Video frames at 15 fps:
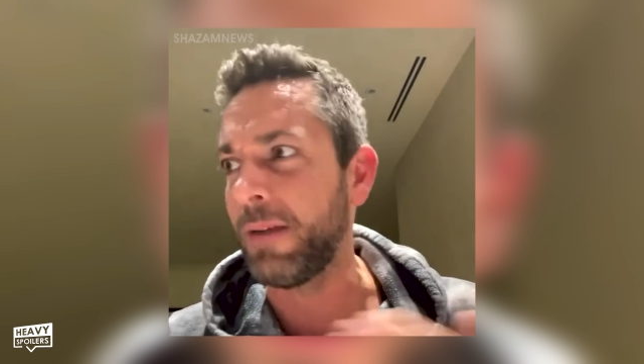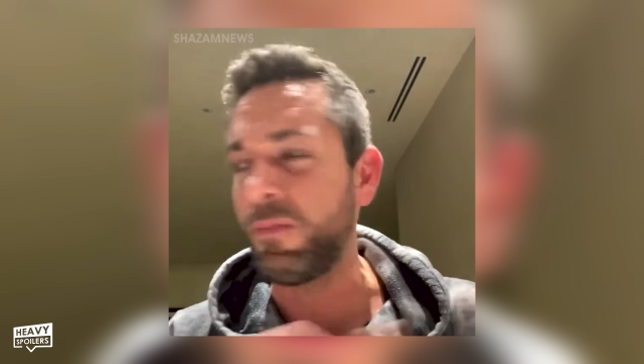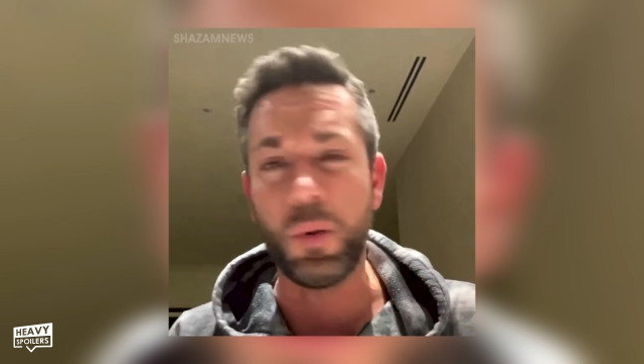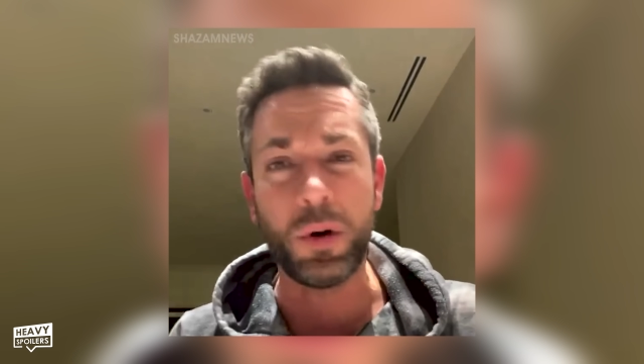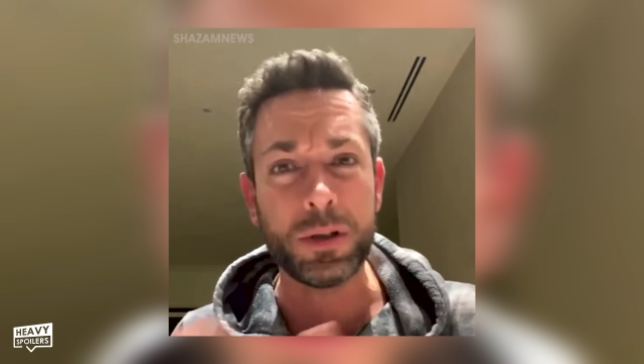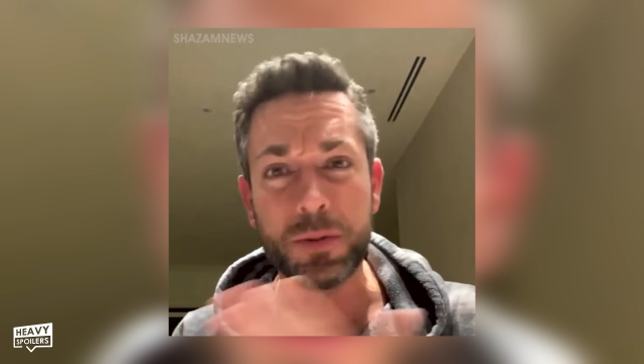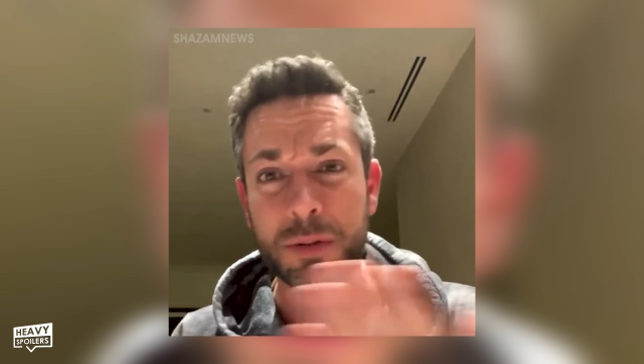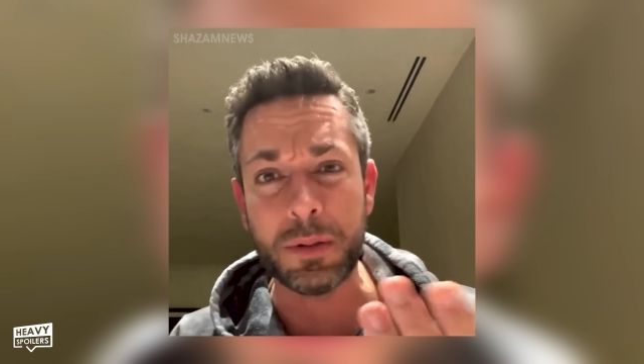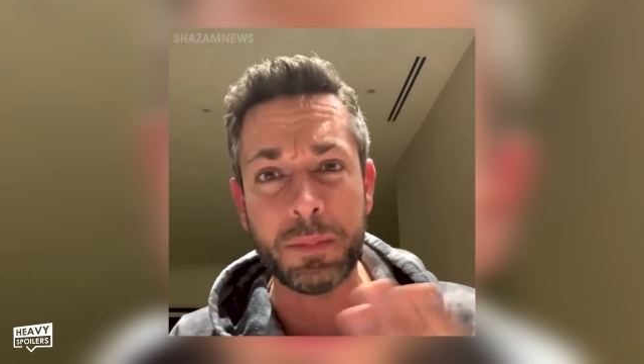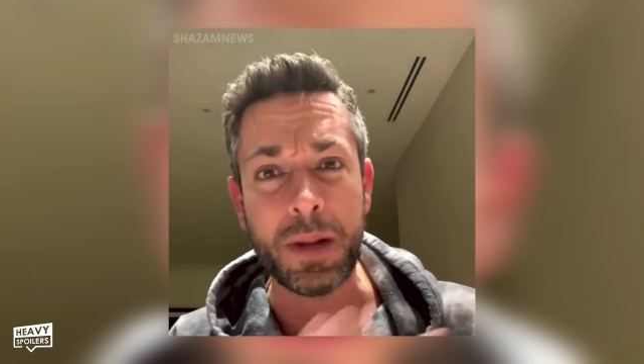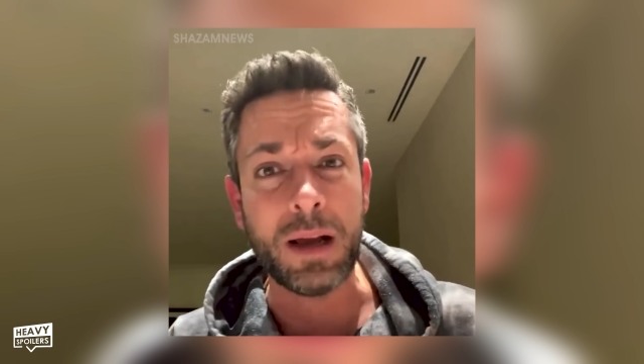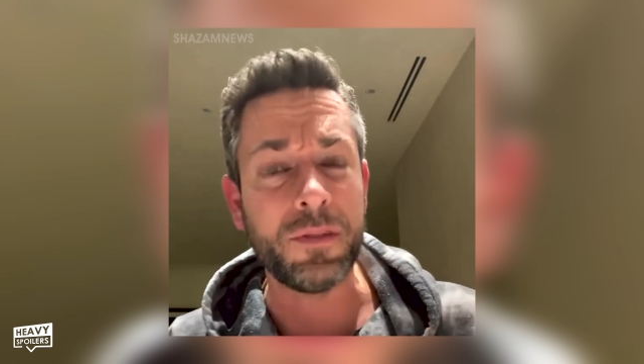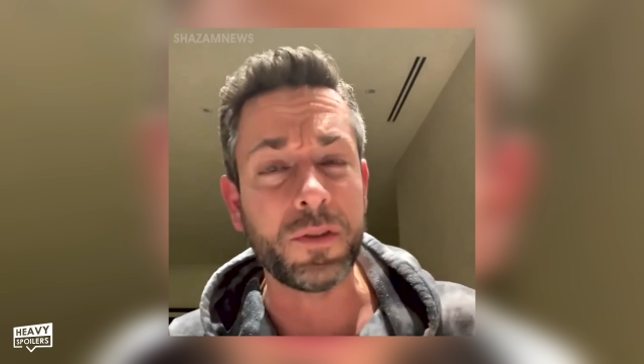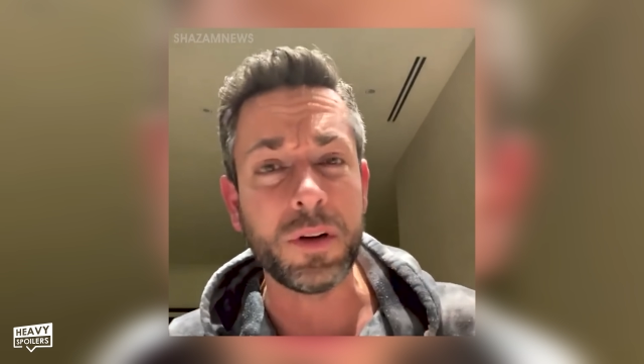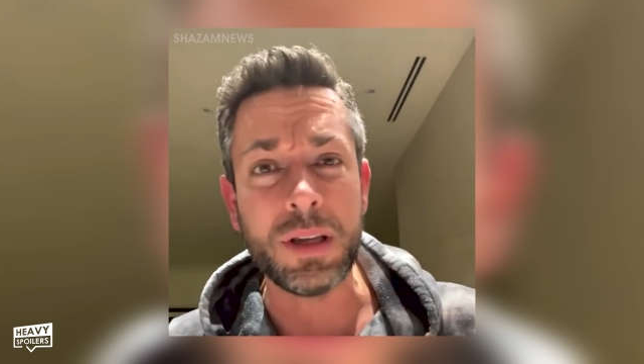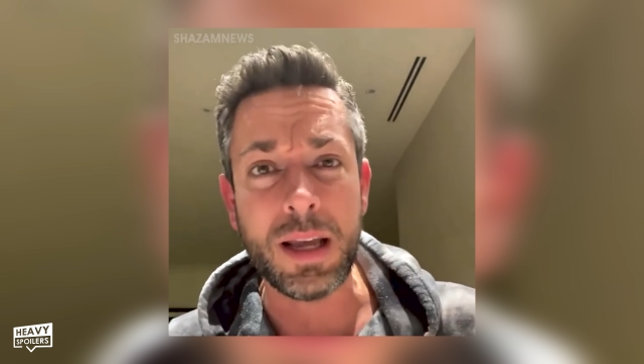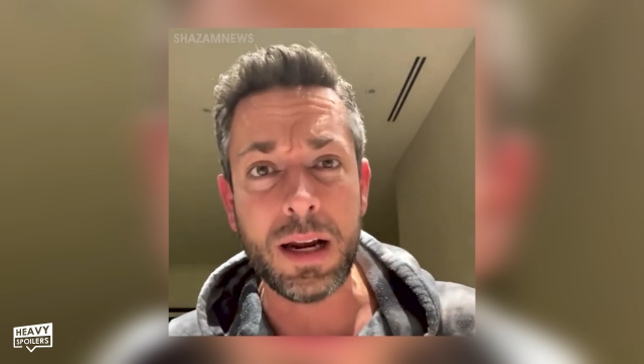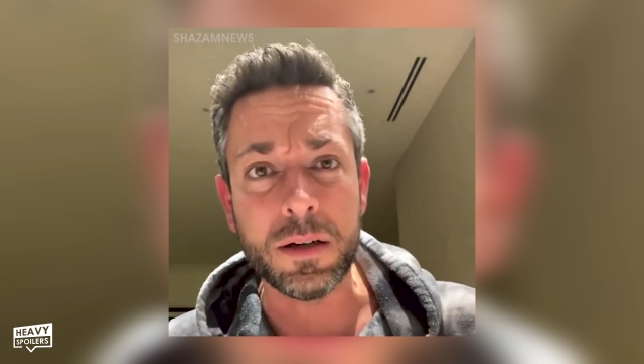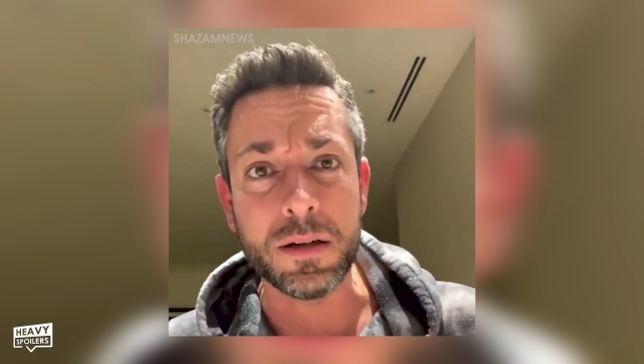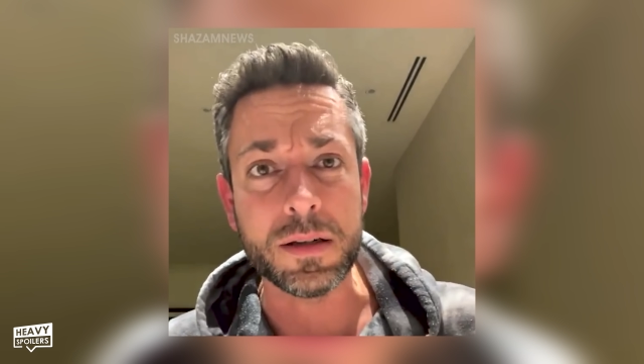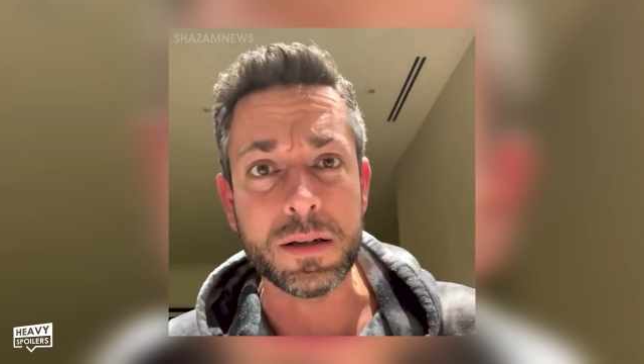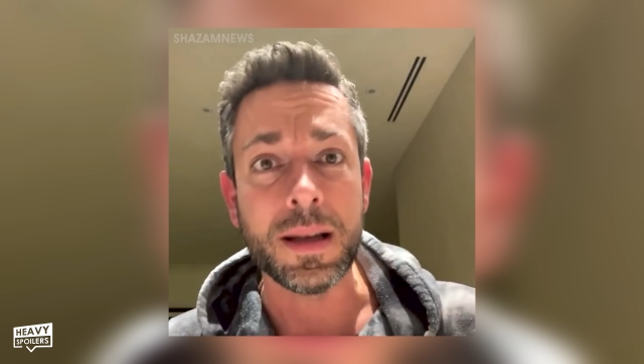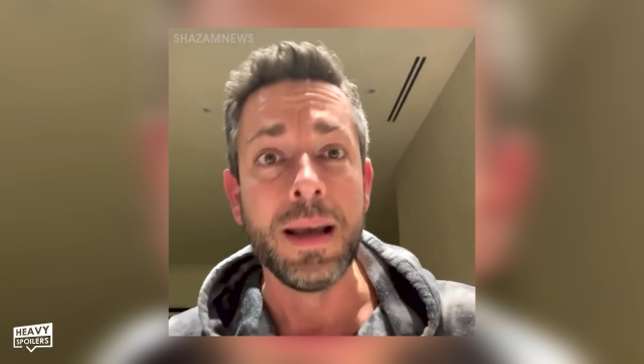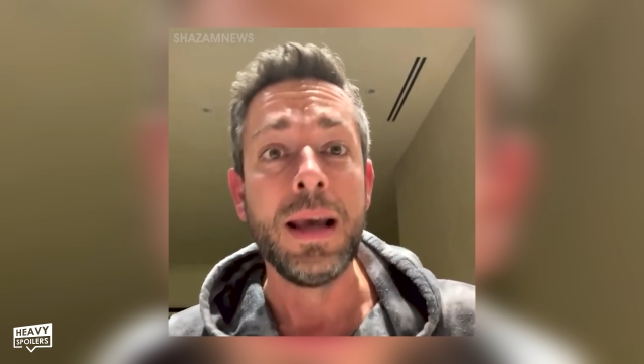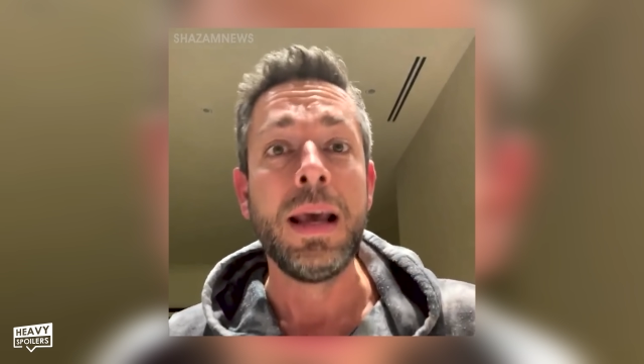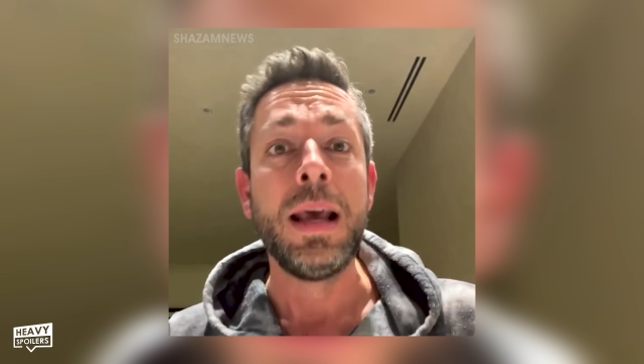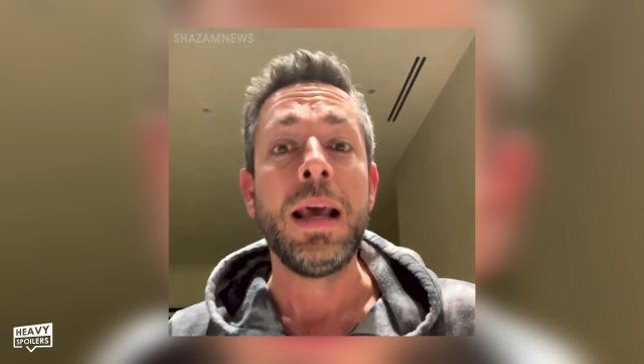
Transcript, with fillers: I've worked with him now for years.